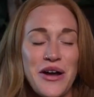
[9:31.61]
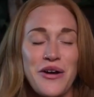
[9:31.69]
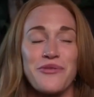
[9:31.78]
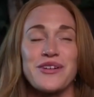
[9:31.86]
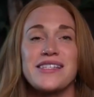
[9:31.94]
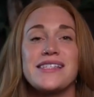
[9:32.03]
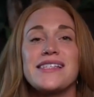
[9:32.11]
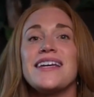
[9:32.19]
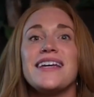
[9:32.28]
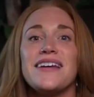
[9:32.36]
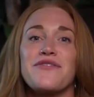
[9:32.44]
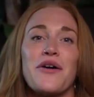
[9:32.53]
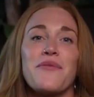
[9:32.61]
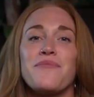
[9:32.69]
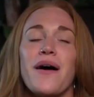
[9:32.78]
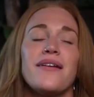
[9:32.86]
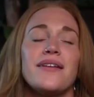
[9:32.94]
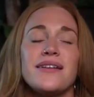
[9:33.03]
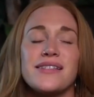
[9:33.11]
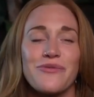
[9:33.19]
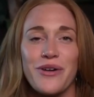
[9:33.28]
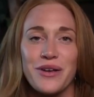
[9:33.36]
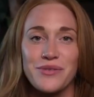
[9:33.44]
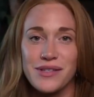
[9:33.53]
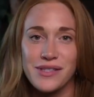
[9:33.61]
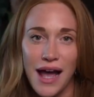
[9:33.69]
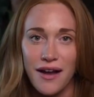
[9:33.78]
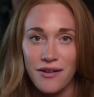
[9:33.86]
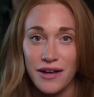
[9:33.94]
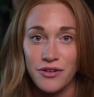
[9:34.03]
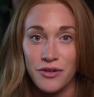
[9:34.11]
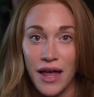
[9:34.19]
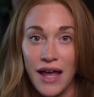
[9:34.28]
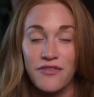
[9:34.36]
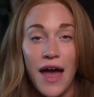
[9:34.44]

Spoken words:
receive abundance and what you desire in your life.